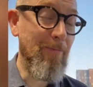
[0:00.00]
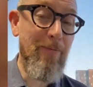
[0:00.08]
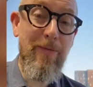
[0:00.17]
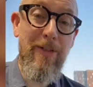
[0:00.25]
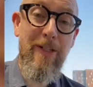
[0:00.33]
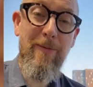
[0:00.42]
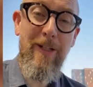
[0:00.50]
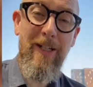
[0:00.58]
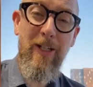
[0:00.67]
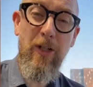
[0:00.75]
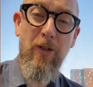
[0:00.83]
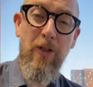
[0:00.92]
So the
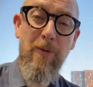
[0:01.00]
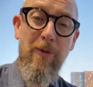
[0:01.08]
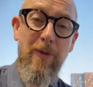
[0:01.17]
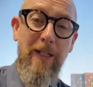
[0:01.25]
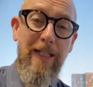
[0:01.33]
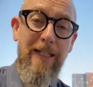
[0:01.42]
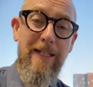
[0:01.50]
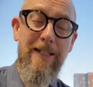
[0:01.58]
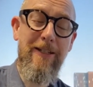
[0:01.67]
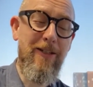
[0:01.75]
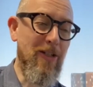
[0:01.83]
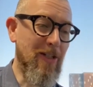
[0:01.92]
encouragement really is
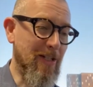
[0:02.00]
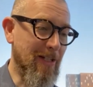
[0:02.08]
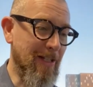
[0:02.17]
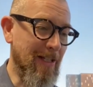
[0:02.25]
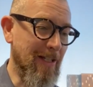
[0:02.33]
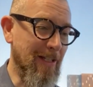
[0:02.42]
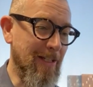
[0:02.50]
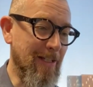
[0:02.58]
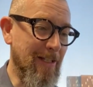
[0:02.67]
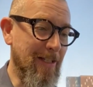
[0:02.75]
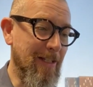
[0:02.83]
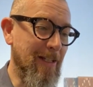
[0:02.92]
just that
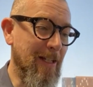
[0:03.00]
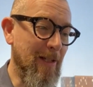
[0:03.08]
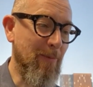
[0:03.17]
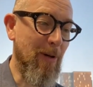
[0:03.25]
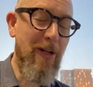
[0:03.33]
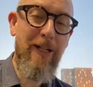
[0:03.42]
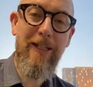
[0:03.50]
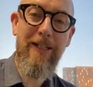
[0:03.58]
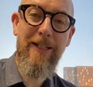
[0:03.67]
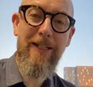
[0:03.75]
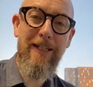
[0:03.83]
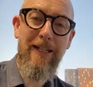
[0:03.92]

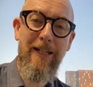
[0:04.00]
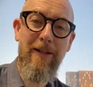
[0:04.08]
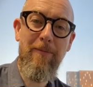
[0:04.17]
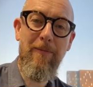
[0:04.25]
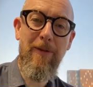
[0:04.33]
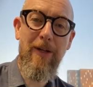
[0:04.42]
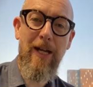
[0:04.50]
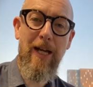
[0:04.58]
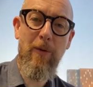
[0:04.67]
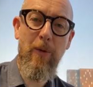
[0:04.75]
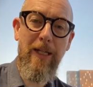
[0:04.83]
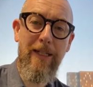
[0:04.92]
despite our
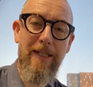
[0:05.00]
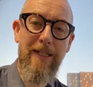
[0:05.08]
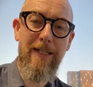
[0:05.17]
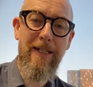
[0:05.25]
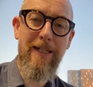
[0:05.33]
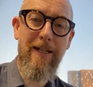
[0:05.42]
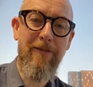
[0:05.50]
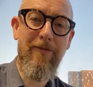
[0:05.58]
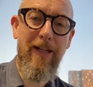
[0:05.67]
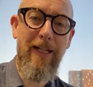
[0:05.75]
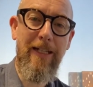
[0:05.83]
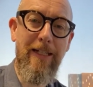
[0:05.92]
weaknesses and our
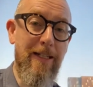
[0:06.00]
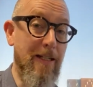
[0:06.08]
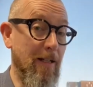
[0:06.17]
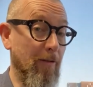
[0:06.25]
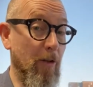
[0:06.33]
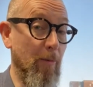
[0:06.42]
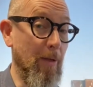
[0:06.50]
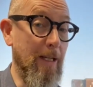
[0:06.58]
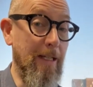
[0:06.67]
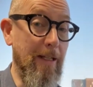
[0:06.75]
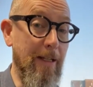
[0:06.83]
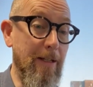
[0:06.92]
failings, and I've got
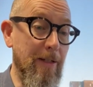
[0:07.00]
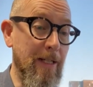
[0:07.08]
plenty of those,